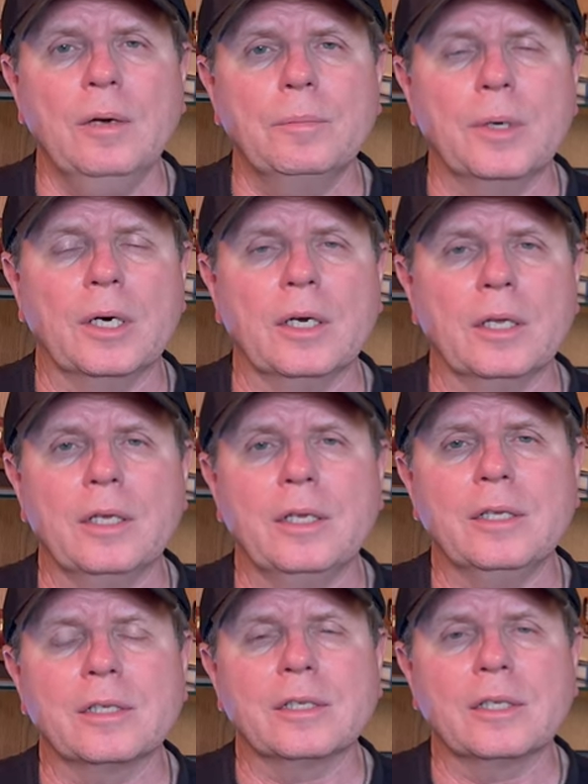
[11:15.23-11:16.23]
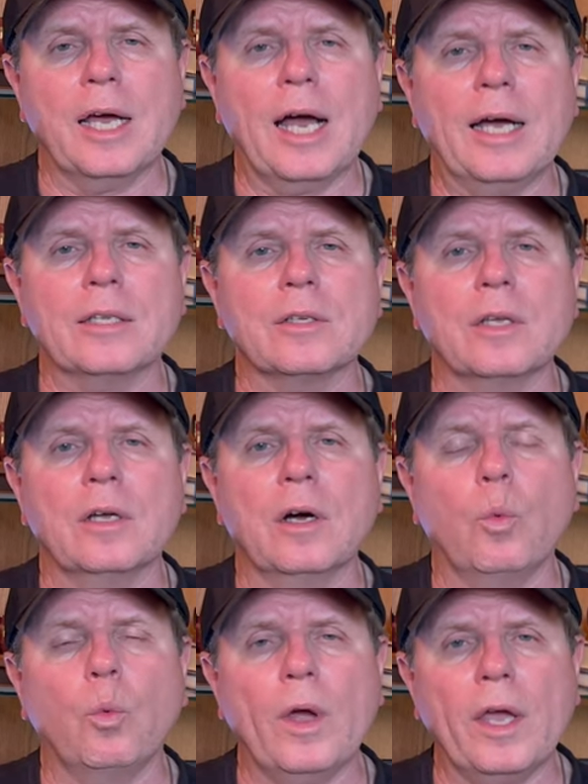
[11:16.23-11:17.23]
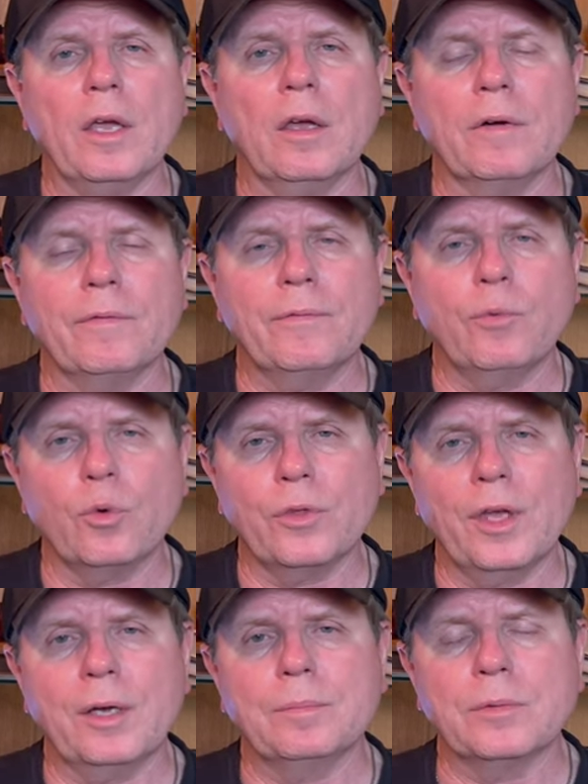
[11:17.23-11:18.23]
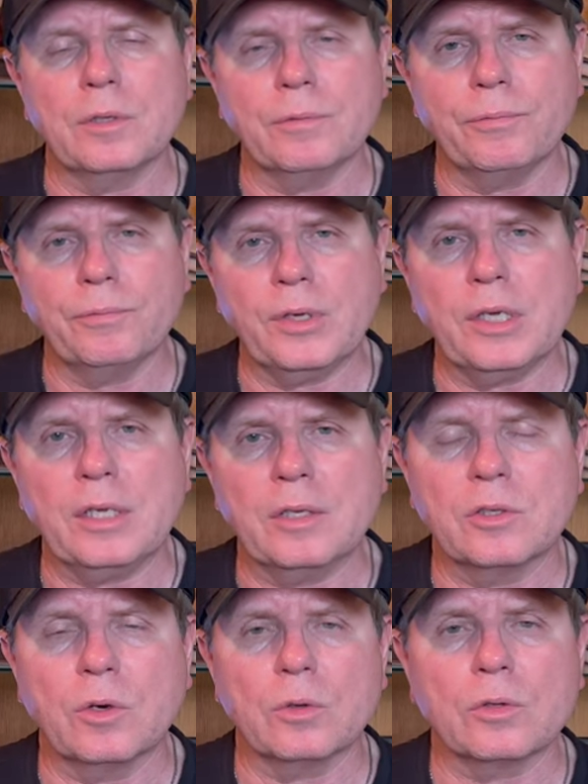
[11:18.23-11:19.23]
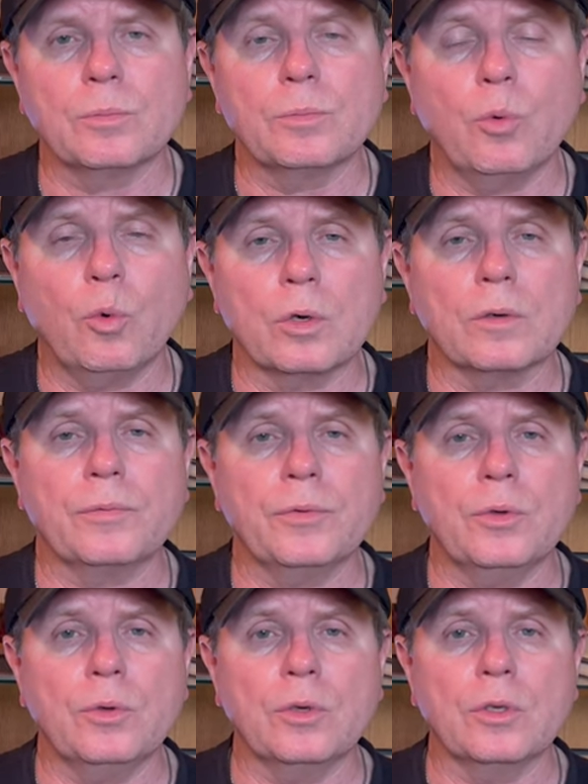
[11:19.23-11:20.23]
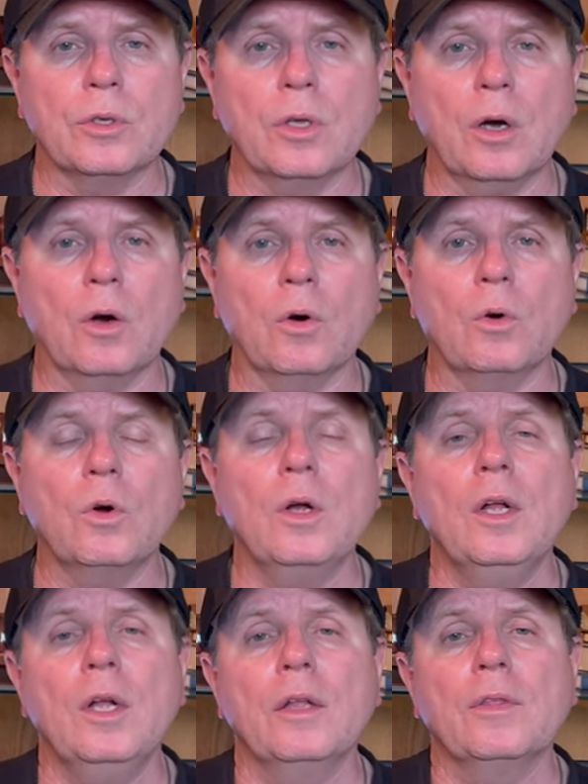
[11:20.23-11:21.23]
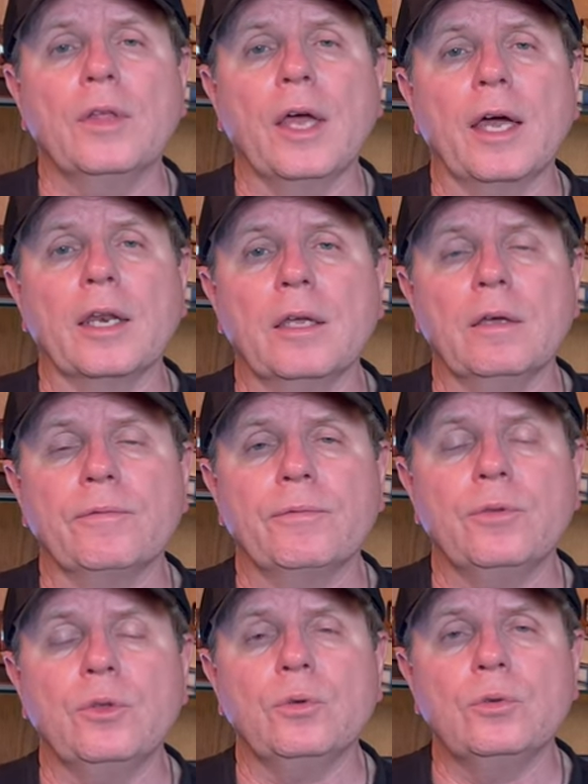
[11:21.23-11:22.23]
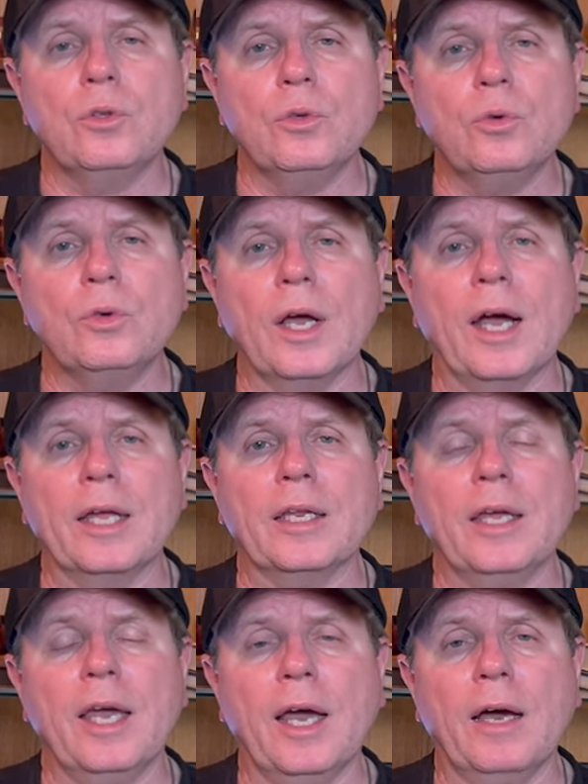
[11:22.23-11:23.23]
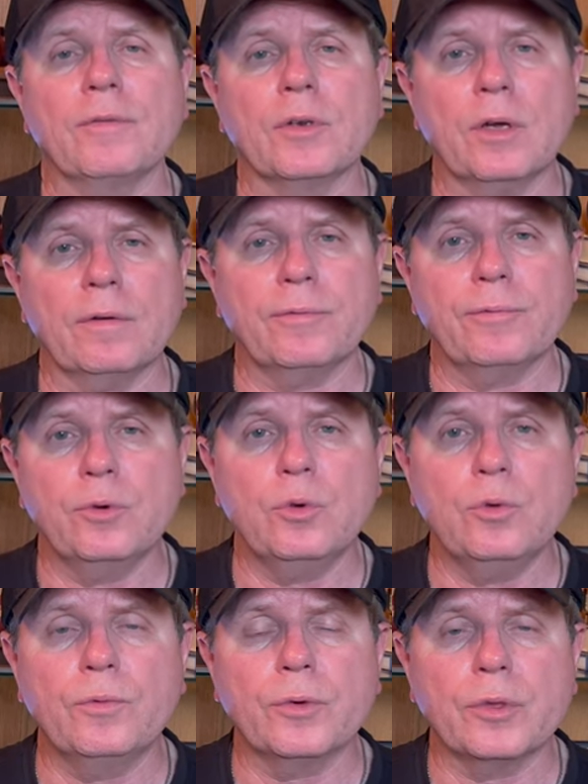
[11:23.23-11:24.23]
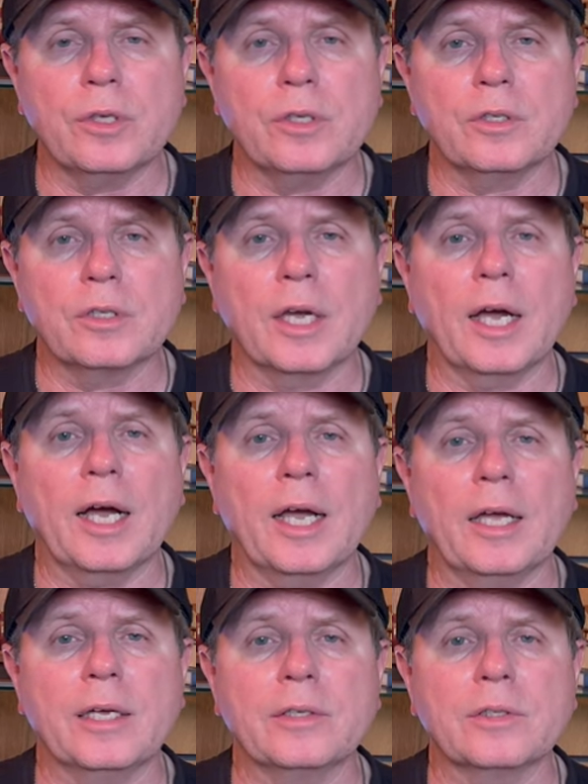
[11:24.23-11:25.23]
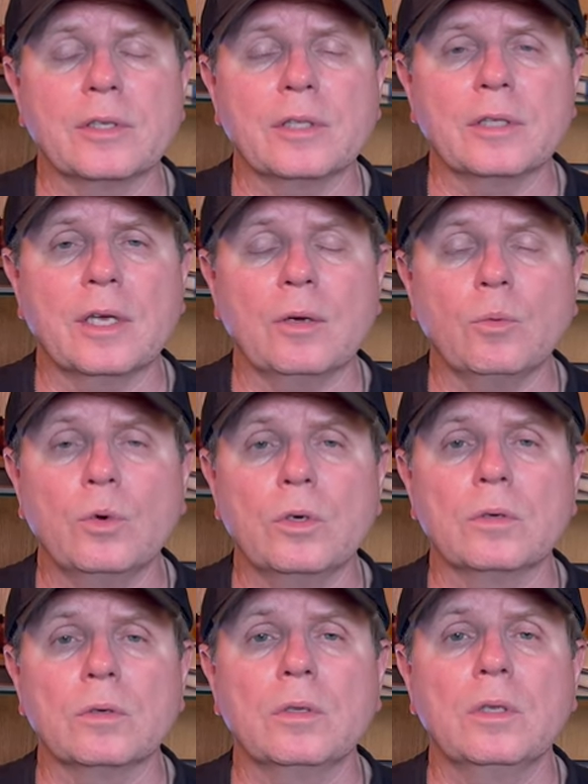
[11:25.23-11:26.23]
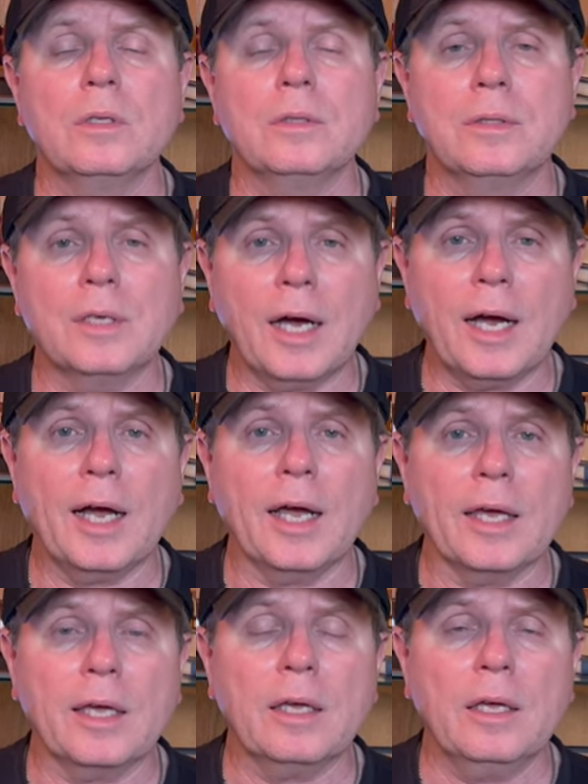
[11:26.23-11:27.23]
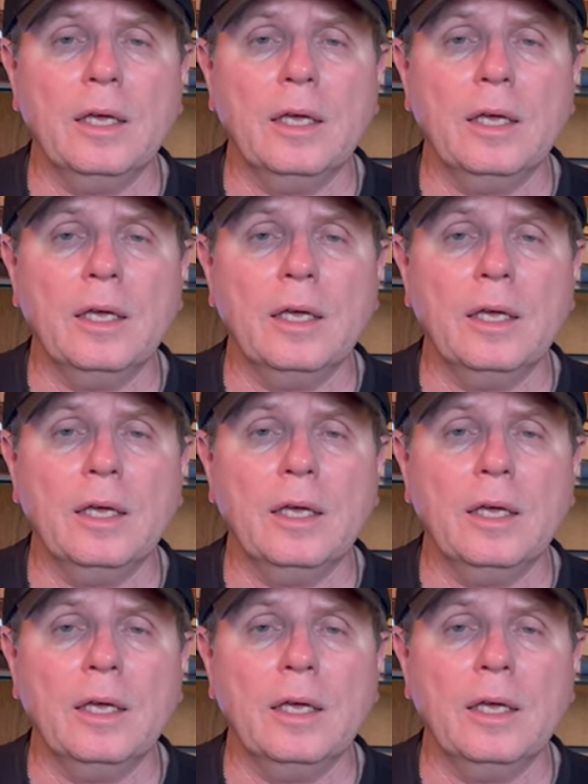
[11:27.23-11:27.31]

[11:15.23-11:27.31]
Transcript: But it is not a way for them to feed. So it's important for you to know that if you do not have enough food for these guys, that they will die